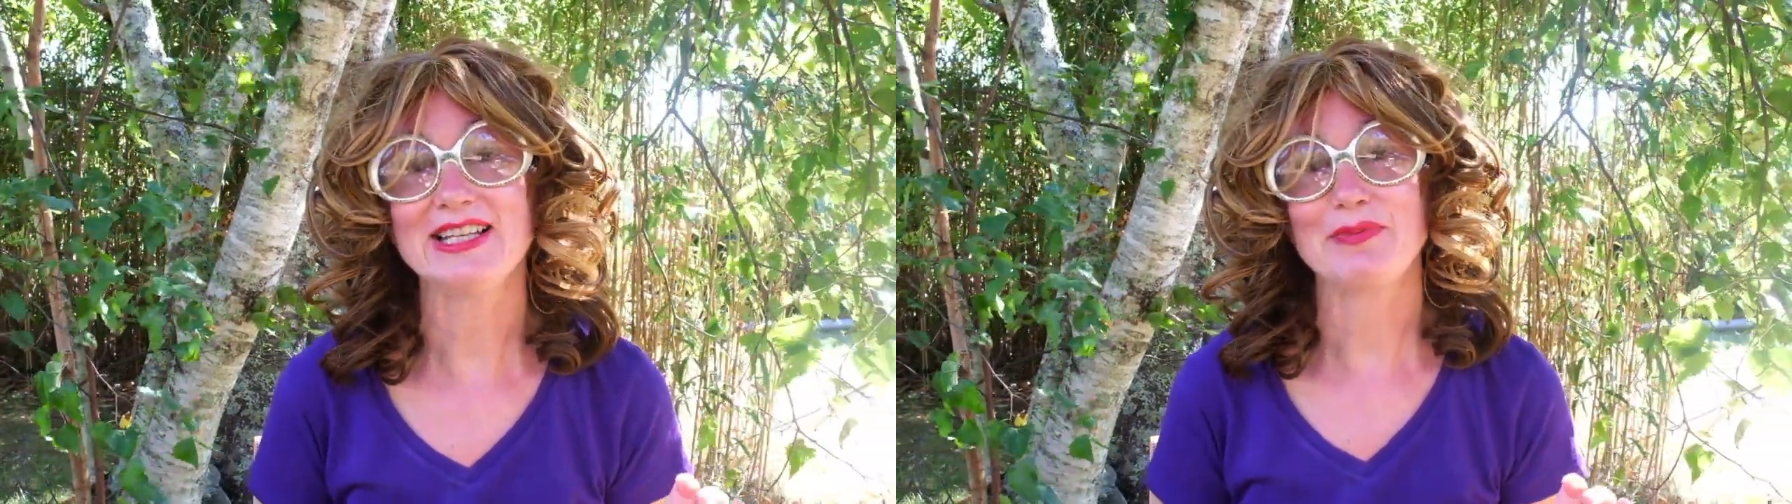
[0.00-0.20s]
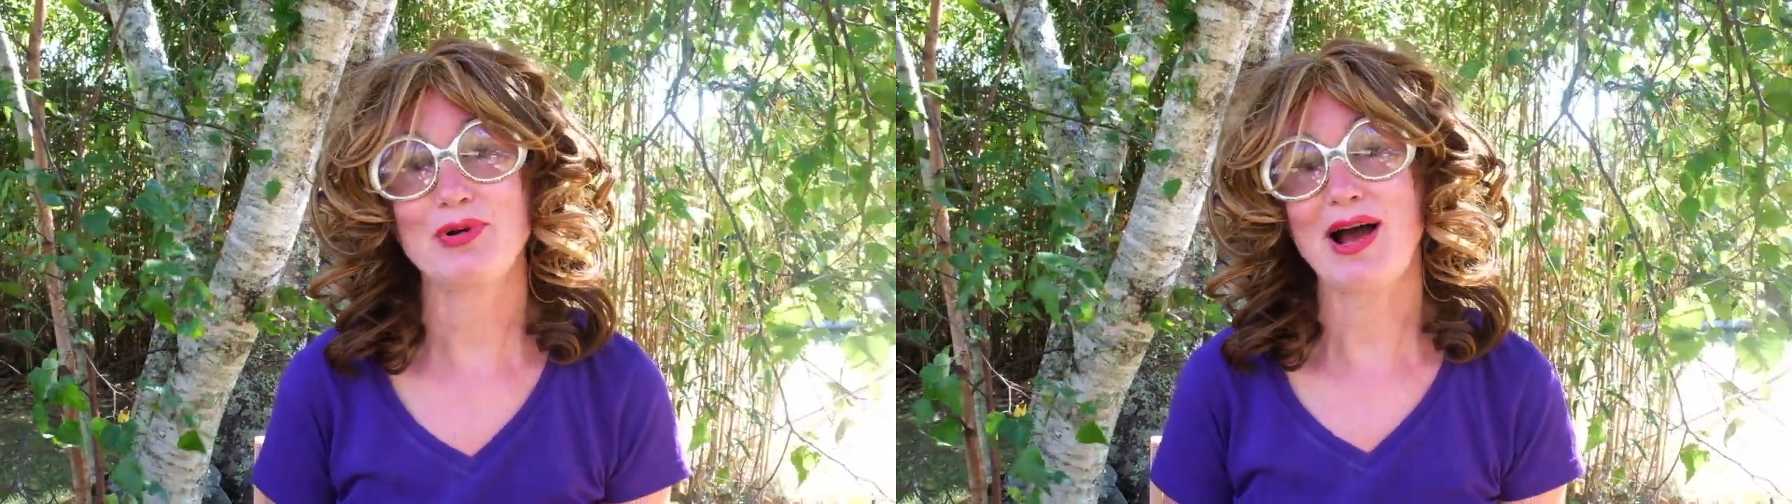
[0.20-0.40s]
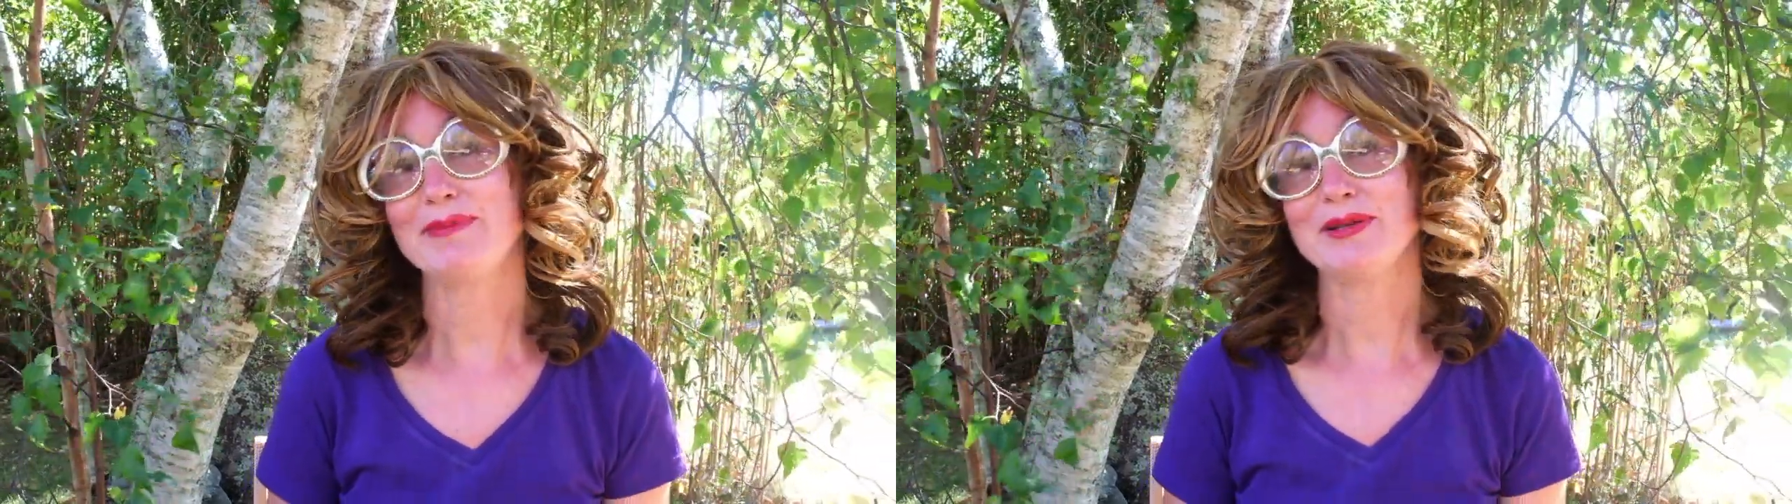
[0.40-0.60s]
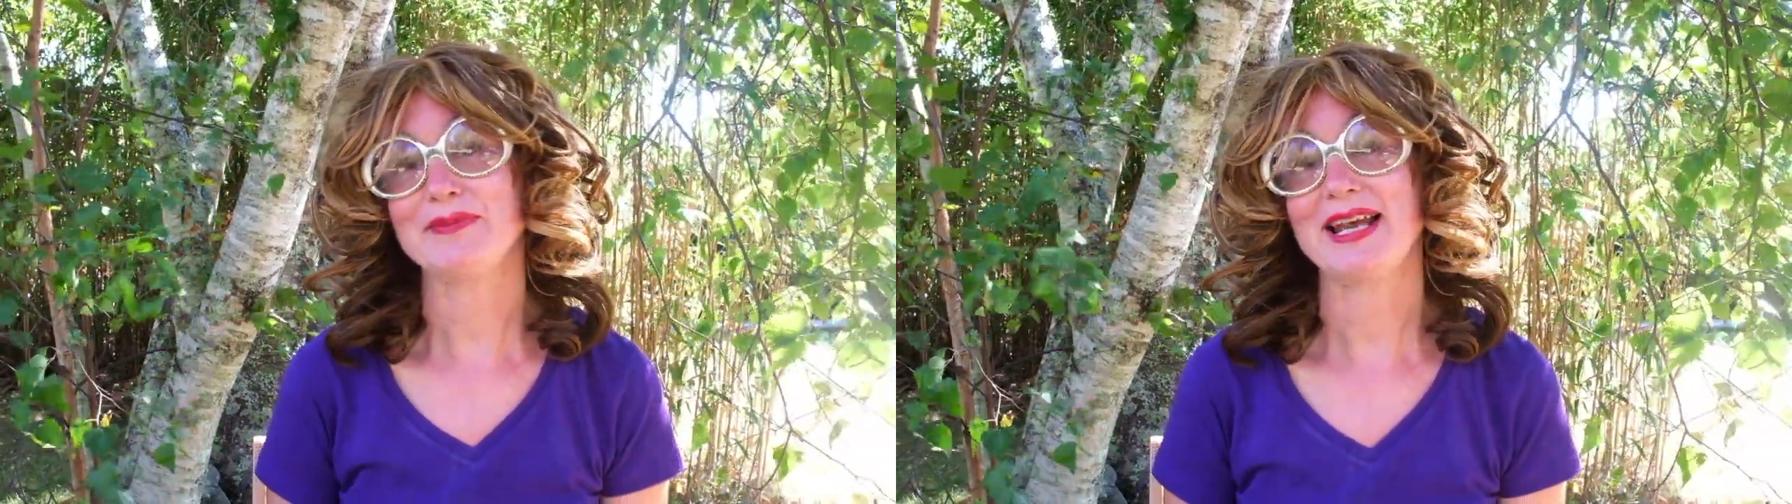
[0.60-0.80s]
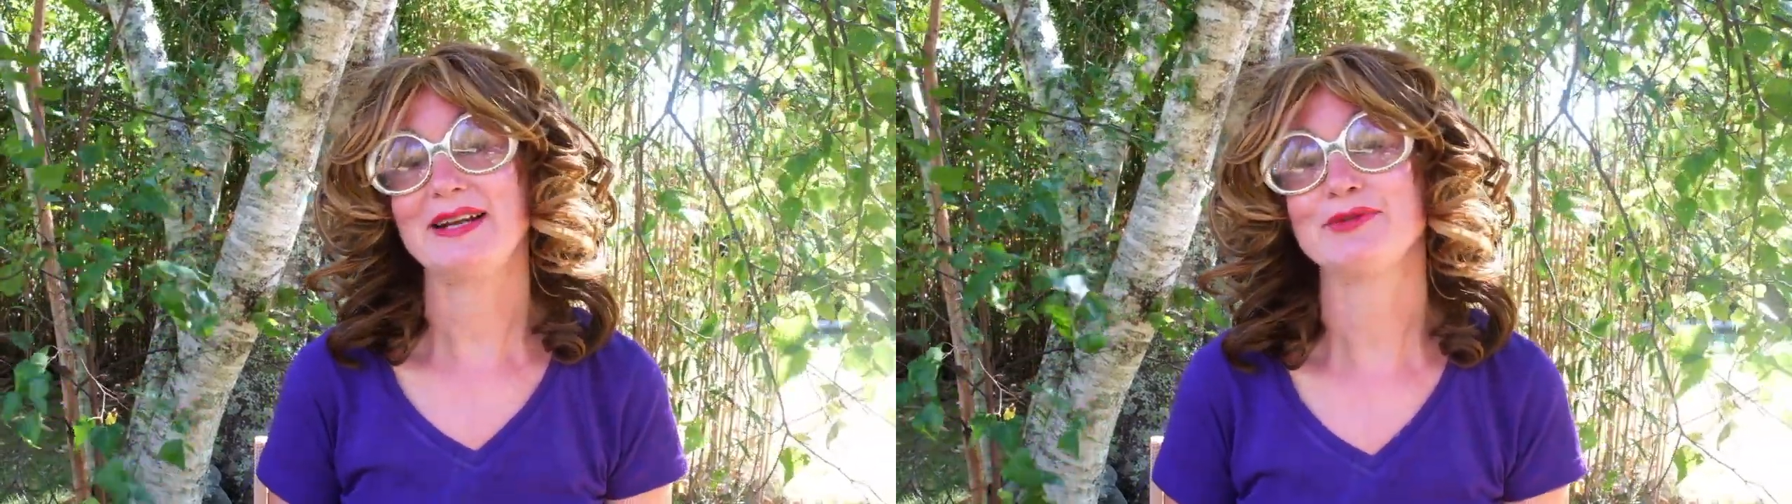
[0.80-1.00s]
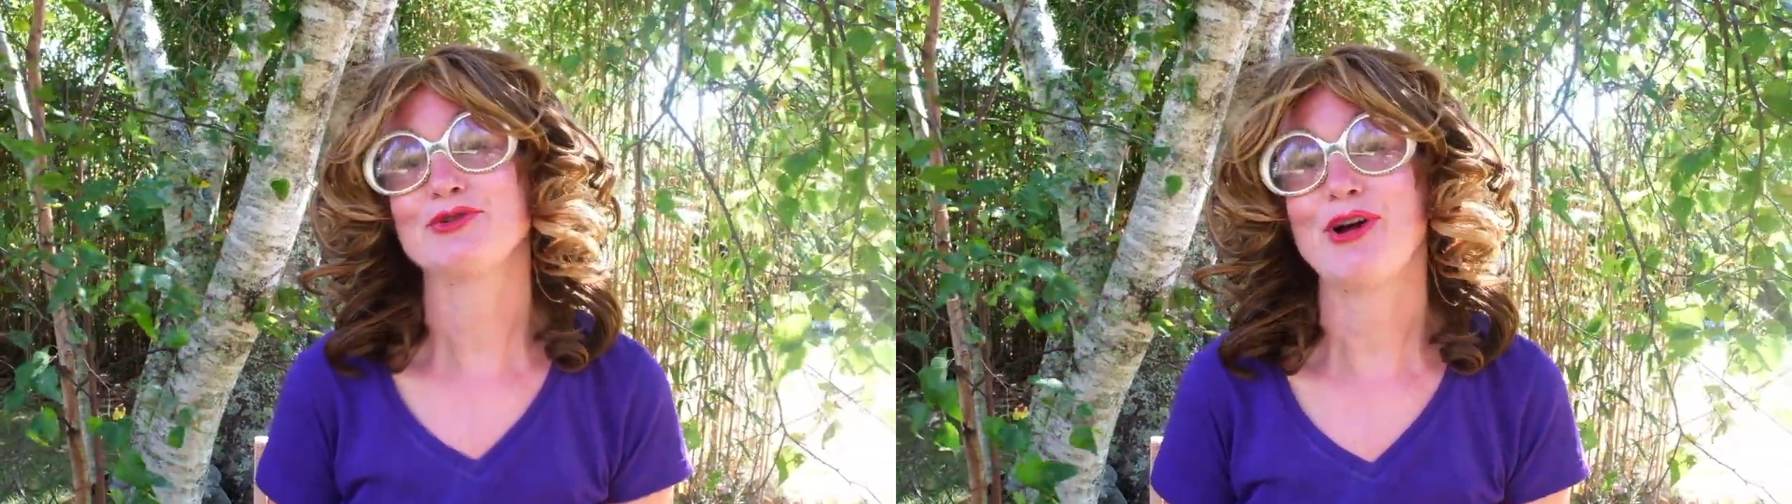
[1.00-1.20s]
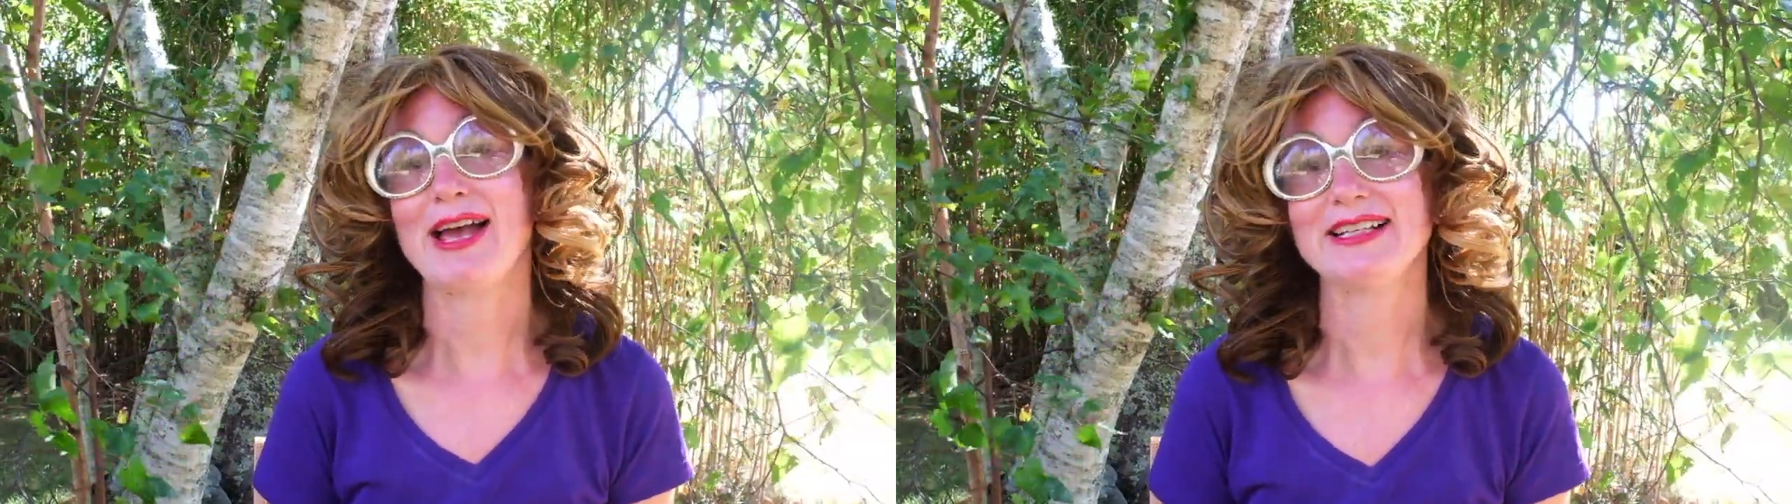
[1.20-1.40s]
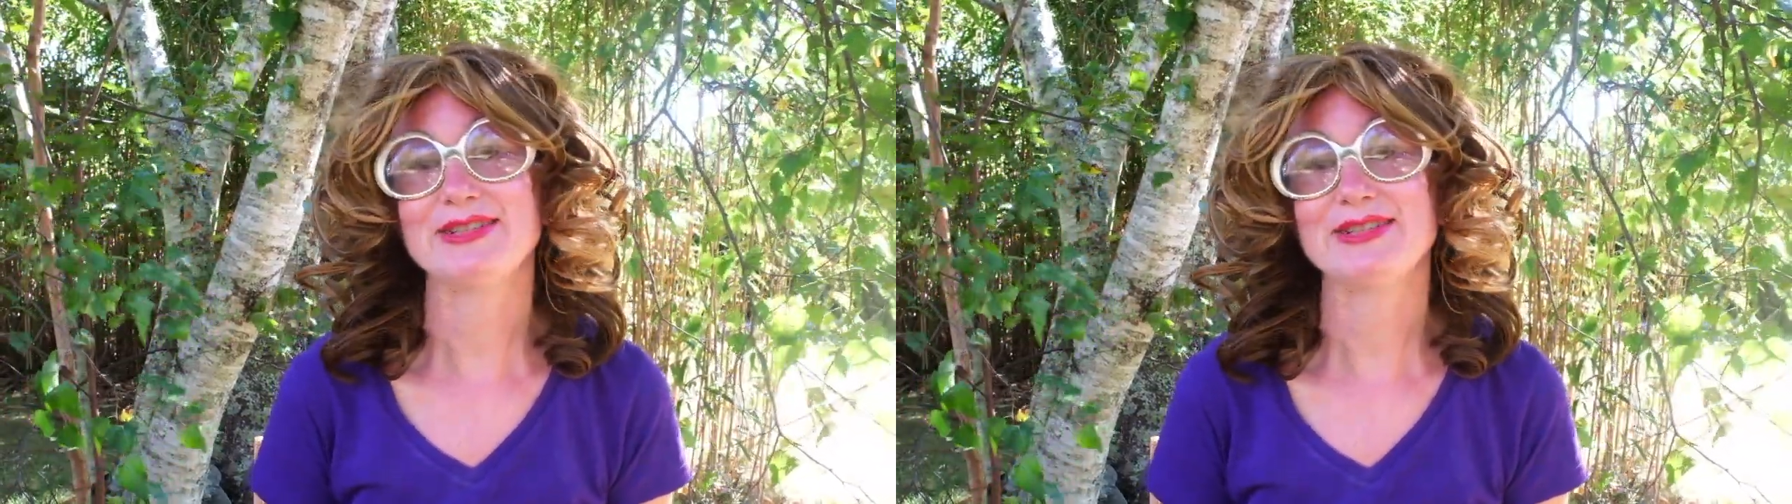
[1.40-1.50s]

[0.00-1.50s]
the problem that I'm trying